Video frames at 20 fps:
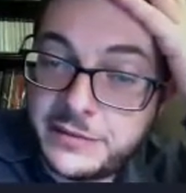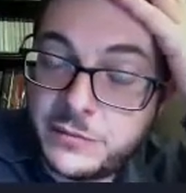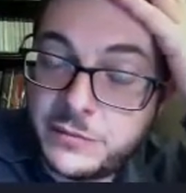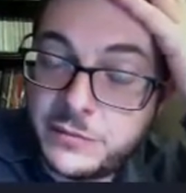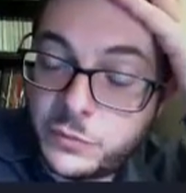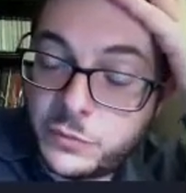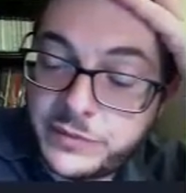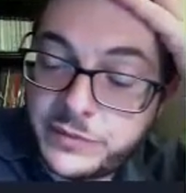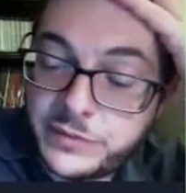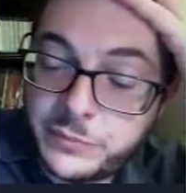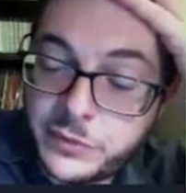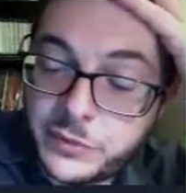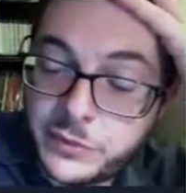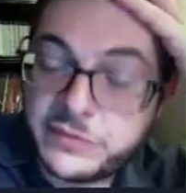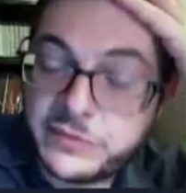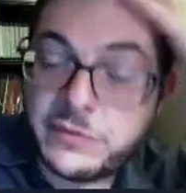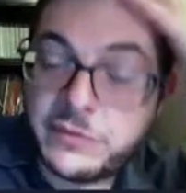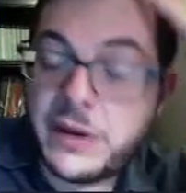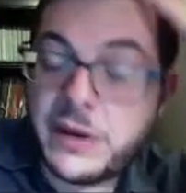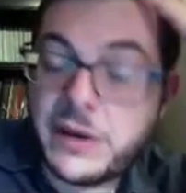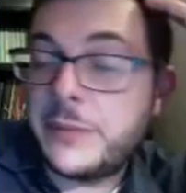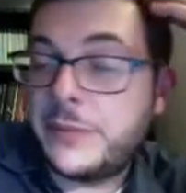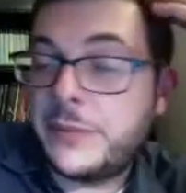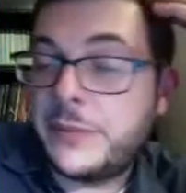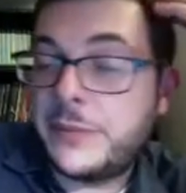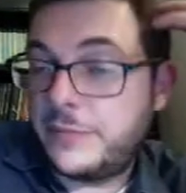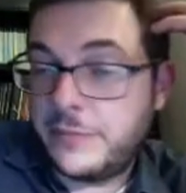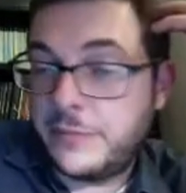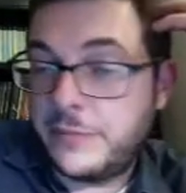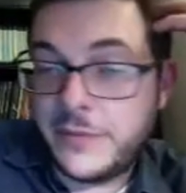we prescribed
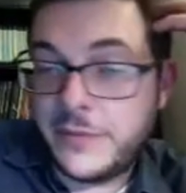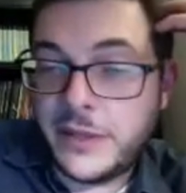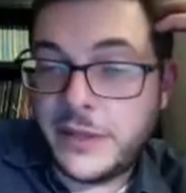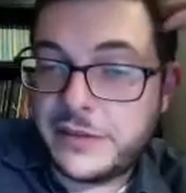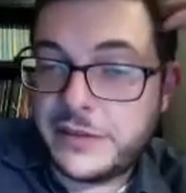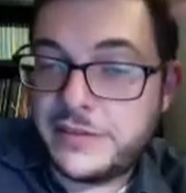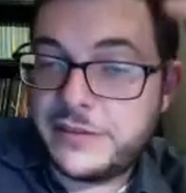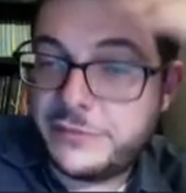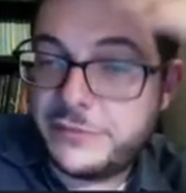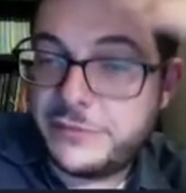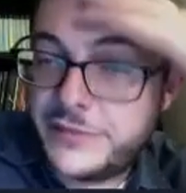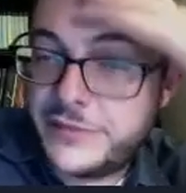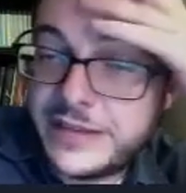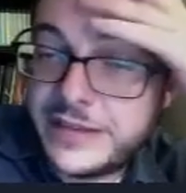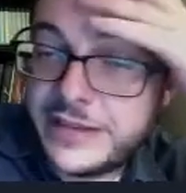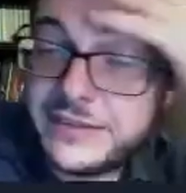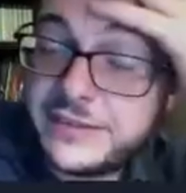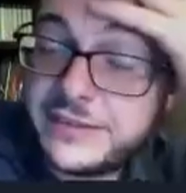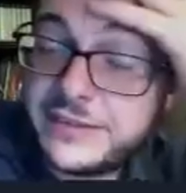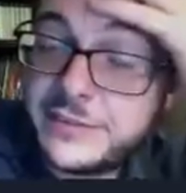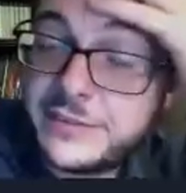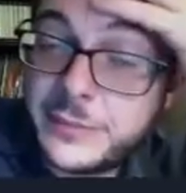lots of tests,